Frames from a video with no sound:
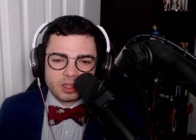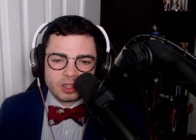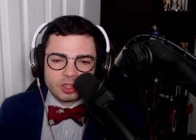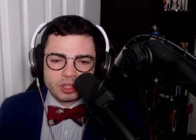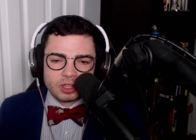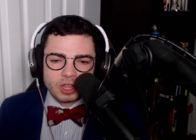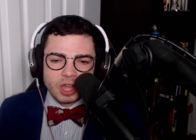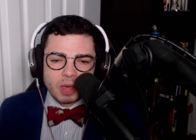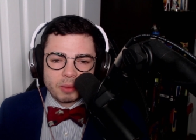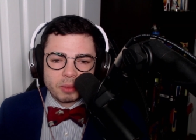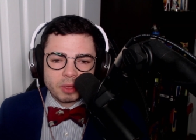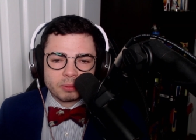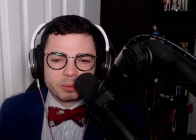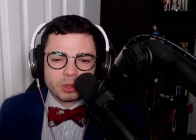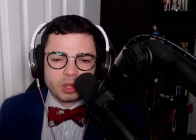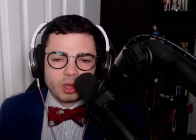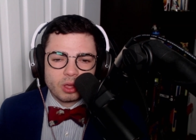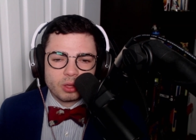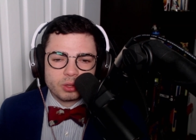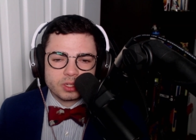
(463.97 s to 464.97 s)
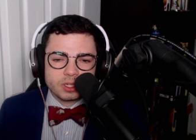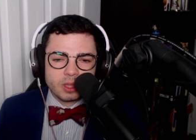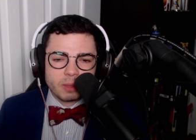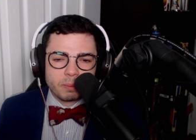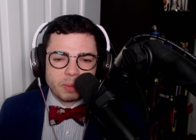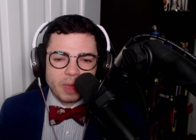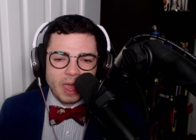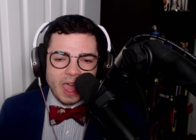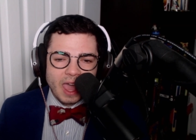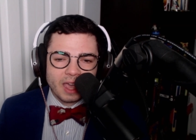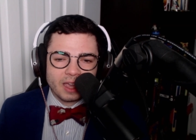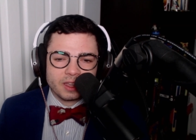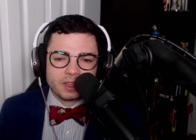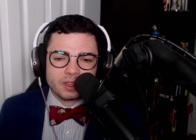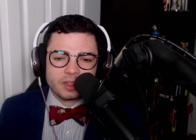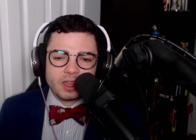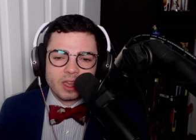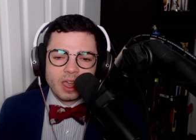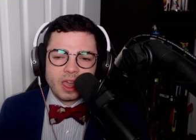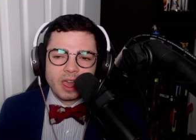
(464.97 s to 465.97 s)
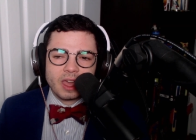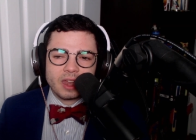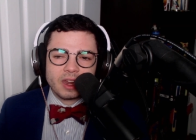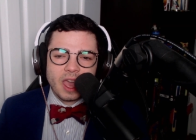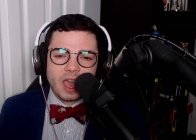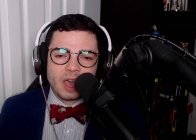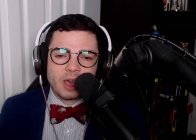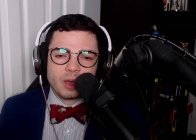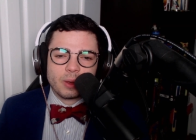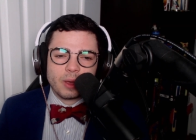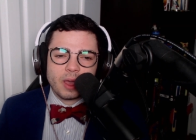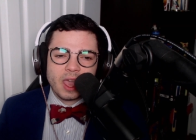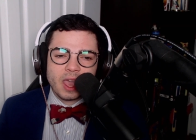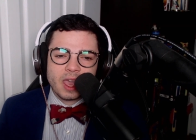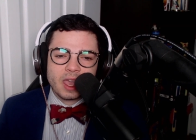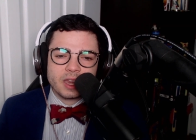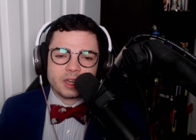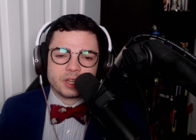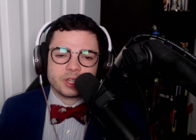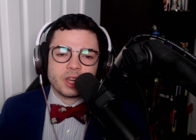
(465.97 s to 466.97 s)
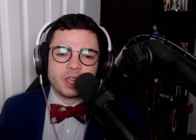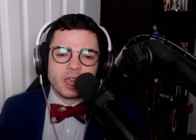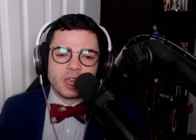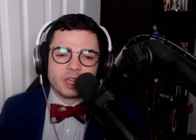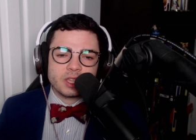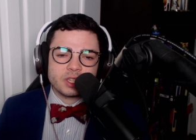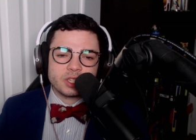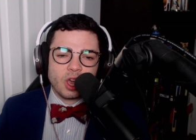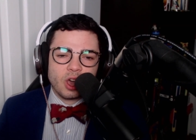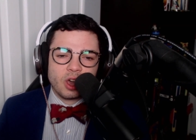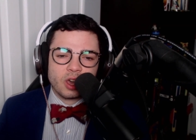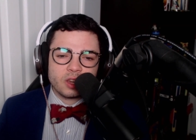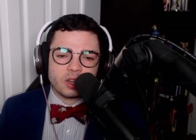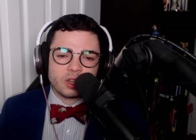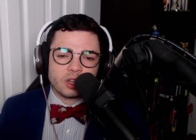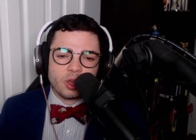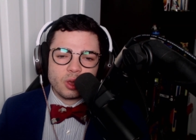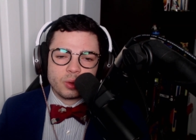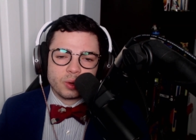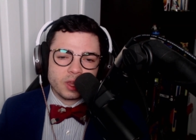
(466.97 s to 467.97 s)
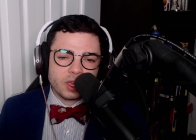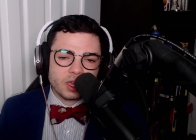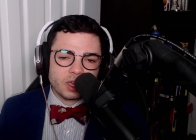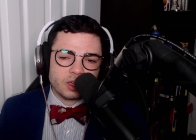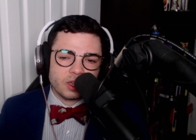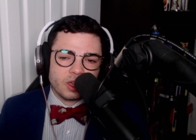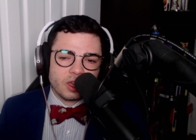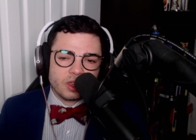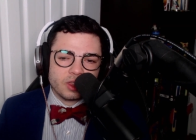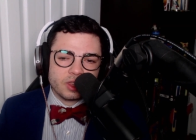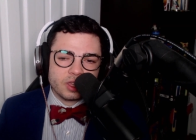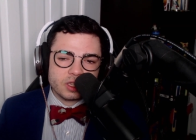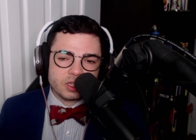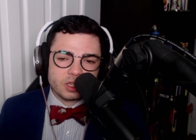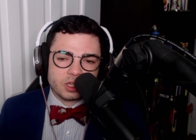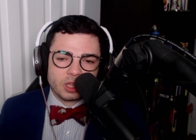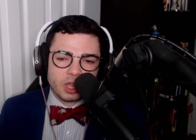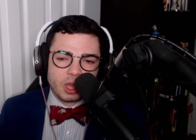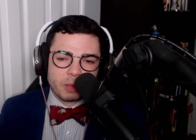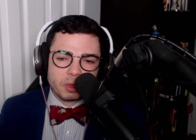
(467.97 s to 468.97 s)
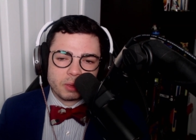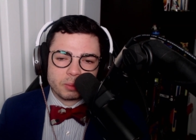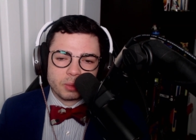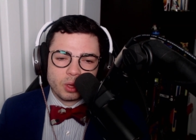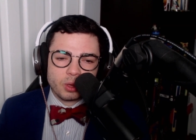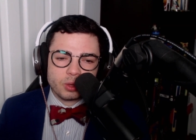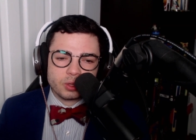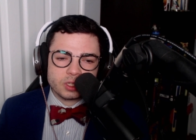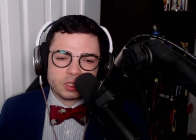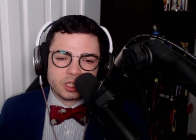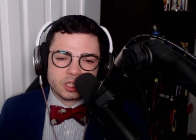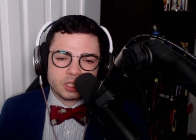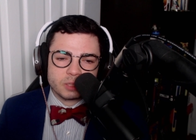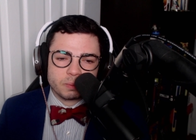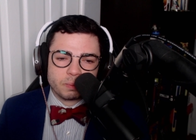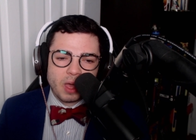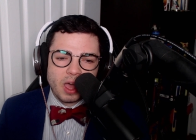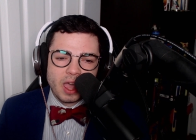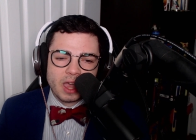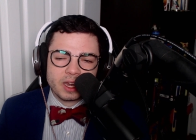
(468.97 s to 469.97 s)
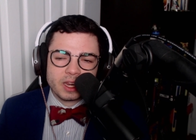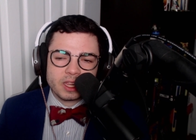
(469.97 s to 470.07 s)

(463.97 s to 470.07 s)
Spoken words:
clubbing blows to the back, and now Edge is unloading these clubbing blows on the spine.